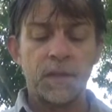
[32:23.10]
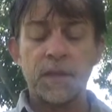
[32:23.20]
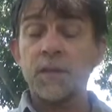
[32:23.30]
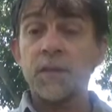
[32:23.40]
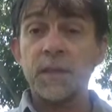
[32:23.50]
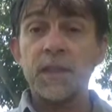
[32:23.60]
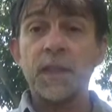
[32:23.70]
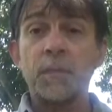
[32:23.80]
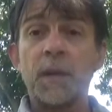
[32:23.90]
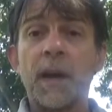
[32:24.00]
This is the reason
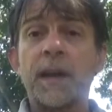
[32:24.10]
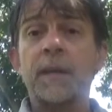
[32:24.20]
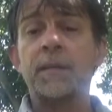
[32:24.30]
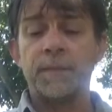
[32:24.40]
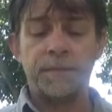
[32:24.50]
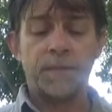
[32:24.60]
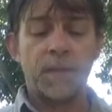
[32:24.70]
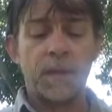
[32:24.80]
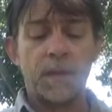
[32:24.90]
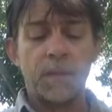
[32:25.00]
I brought it.
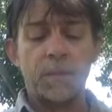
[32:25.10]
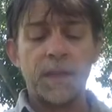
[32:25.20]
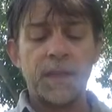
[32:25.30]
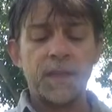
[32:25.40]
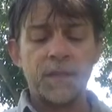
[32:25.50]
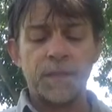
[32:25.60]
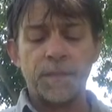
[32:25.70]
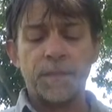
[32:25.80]
Because